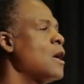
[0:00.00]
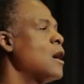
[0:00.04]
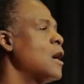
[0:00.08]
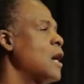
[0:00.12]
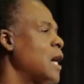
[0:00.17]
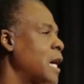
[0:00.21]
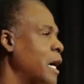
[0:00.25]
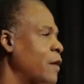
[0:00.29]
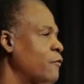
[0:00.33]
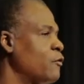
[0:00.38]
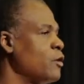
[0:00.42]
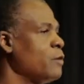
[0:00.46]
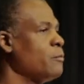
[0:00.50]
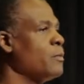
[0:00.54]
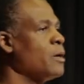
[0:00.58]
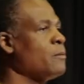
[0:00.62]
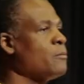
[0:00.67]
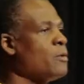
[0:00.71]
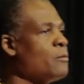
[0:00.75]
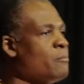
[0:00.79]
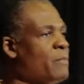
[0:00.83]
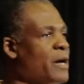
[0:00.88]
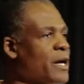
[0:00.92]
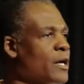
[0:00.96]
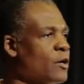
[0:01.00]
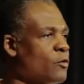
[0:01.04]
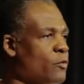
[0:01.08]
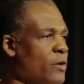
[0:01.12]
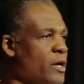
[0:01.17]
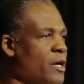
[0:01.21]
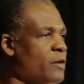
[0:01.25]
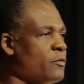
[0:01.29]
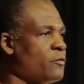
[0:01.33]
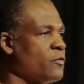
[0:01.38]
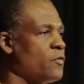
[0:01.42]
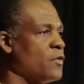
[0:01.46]
I remember my
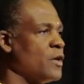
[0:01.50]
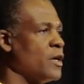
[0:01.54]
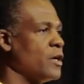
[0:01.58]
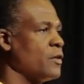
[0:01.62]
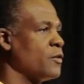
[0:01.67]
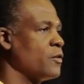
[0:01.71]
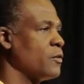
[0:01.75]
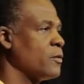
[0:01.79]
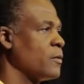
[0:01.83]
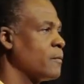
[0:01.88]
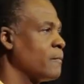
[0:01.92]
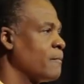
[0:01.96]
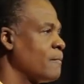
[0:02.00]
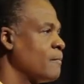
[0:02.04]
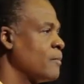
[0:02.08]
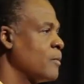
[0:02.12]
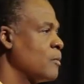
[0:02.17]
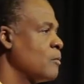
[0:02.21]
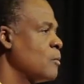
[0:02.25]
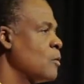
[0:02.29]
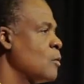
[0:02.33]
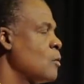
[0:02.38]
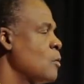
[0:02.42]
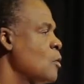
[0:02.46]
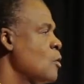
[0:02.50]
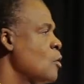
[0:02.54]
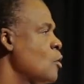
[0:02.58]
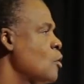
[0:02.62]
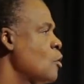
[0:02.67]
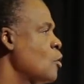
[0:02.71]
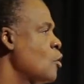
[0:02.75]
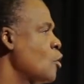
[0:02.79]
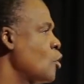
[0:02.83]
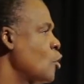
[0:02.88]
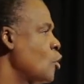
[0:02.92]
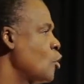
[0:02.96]
grandfather,
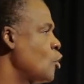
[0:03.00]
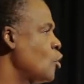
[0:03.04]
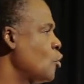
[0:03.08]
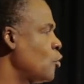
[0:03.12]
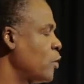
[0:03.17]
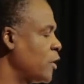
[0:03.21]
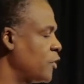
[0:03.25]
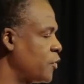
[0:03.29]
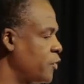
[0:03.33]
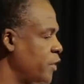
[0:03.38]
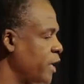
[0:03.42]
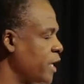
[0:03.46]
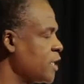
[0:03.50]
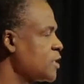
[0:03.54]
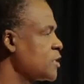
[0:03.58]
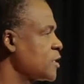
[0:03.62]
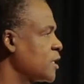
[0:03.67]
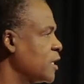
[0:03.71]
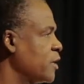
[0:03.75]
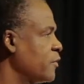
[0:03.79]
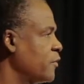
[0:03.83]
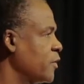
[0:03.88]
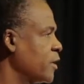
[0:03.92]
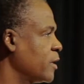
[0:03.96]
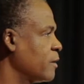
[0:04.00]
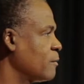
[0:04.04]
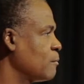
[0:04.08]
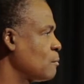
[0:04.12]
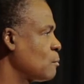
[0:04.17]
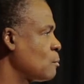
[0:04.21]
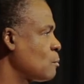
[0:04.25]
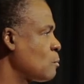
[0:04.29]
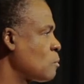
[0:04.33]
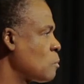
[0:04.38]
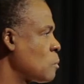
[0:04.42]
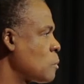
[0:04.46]
who at Thanksgiving
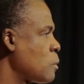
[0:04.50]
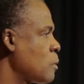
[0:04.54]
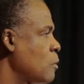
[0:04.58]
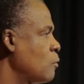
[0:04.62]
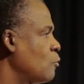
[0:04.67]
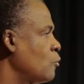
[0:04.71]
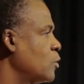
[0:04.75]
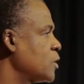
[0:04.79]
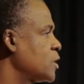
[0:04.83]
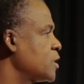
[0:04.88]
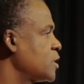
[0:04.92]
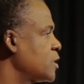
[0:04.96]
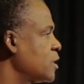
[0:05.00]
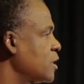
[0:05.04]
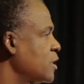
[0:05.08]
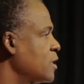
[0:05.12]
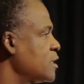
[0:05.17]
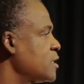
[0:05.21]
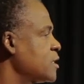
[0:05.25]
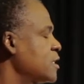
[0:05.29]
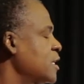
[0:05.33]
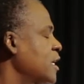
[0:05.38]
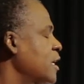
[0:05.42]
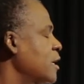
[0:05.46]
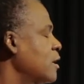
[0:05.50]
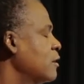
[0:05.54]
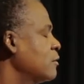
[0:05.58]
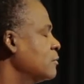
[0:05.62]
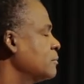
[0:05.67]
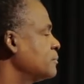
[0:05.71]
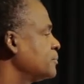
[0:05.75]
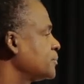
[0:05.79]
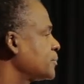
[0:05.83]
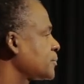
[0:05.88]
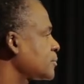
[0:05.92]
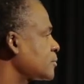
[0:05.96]
would sit us
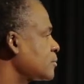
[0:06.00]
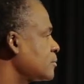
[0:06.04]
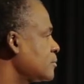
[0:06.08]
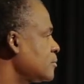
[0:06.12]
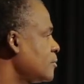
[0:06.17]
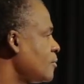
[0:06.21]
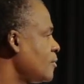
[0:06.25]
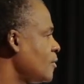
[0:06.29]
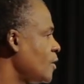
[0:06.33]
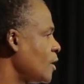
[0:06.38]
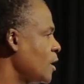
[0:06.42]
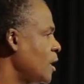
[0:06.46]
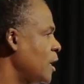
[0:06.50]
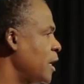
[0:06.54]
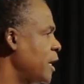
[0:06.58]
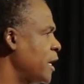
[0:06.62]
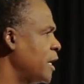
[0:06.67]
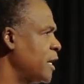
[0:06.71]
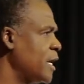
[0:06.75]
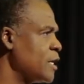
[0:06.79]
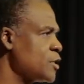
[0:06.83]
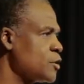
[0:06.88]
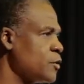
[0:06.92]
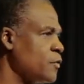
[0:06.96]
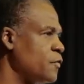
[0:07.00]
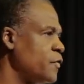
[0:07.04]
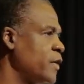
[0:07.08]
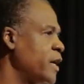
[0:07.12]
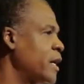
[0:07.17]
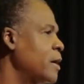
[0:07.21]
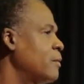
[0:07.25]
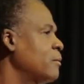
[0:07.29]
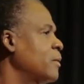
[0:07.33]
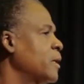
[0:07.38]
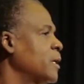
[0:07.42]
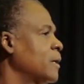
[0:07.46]
down and as a
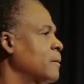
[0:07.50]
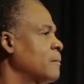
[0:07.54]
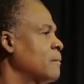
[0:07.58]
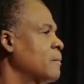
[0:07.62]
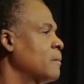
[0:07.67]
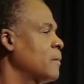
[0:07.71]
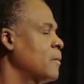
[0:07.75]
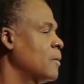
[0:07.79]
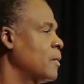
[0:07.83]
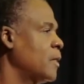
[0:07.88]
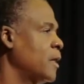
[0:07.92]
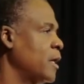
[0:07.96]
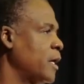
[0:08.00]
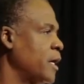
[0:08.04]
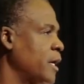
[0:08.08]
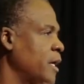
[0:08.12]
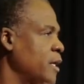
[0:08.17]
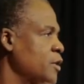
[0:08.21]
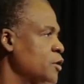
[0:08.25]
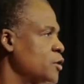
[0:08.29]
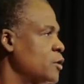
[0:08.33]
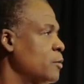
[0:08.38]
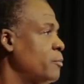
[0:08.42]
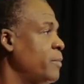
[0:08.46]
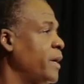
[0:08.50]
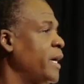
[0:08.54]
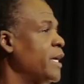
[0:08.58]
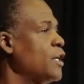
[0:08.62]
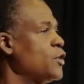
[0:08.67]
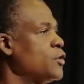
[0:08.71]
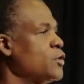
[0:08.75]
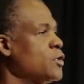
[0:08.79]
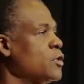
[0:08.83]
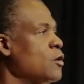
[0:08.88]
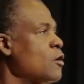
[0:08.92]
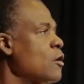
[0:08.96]
family, as the
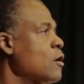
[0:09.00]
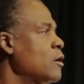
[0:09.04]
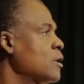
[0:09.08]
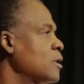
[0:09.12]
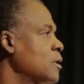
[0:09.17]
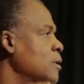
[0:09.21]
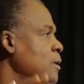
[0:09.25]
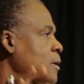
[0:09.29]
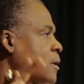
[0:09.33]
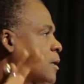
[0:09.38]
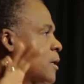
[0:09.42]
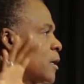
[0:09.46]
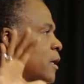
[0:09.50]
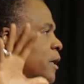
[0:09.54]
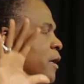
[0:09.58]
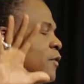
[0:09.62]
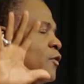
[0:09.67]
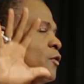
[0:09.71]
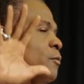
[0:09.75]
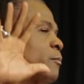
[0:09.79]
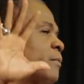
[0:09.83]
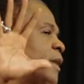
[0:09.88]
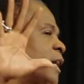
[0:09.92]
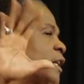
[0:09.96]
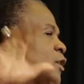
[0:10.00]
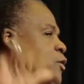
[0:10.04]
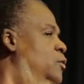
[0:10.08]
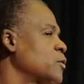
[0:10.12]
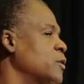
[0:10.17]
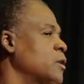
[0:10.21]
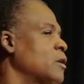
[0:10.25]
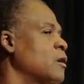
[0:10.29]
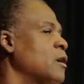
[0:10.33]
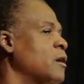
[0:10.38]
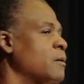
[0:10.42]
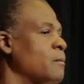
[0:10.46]
patriarch and the
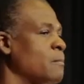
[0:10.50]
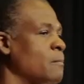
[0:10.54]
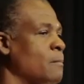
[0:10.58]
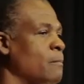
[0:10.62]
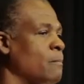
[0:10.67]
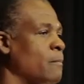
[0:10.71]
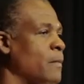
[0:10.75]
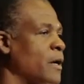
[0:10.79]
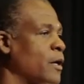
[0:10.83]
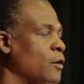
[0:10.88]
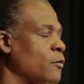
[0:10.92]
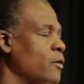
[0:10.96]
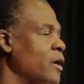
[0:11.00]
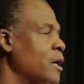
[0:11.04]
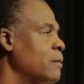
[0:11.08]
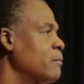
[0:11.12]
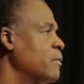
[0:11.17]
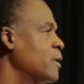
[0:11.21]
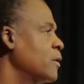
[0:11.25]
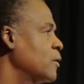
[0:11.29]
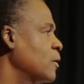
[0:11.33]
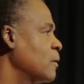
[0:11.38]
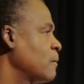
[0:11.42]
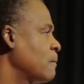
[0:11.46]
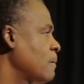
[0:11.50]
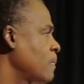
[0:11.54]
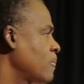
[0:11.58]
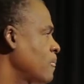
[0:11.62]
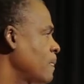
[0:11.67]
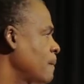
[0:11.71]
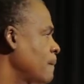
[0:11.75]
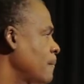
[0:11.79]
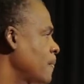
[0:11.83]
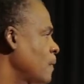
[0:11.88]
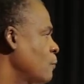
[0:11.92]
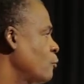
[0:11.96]
matriarch, my grandmother,
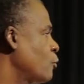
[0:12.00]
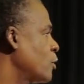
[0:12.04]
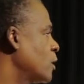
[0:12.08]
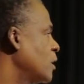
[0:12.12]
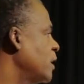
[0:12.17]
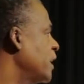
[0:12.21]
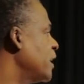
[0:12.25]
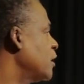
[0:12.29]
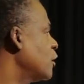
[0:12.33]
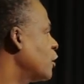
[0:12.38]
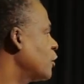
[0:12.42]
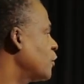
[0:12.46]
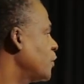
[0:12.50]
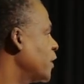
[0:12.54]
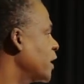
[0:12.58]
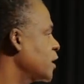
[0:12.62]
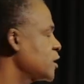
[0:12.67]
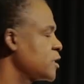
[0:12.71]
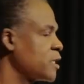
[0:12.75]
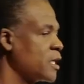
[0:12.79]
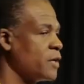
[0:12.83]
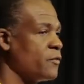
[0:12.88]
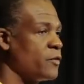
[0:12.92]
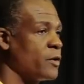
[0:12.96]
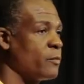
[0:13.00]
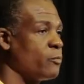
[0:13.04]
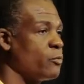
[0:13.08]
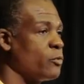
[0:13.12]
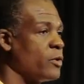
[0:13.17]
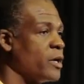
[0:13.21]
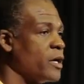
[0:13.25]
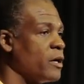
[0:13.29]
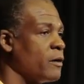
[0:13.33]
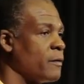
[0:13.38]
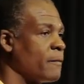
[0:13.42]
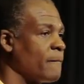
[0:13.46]
would lead our Thanksgiving
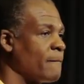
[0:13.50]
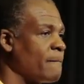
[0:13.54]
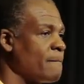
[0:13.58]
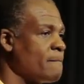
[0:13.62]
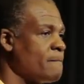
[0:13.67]
prayer.